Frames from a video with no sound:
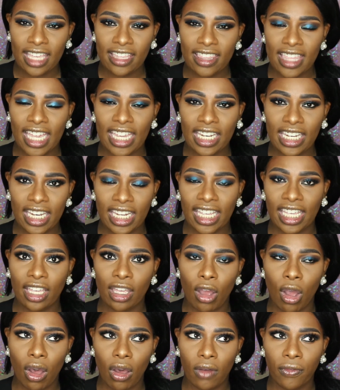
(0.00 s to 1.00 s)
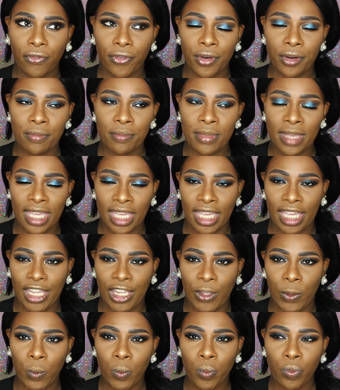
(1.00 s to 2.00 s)
they did offer
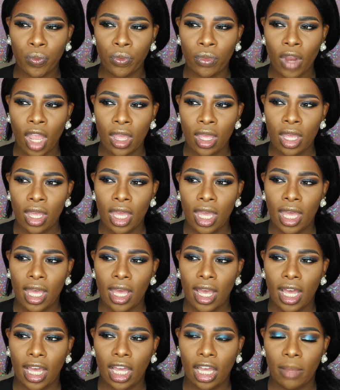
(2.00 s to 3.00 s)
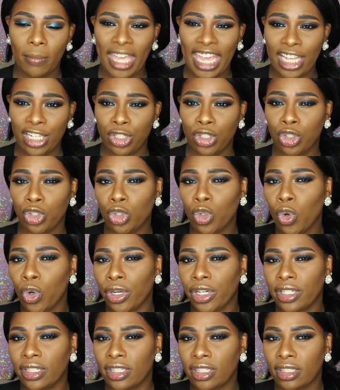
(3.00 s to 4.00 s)
me um, a
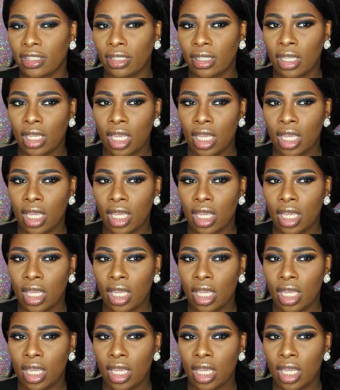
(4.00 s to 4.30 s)
source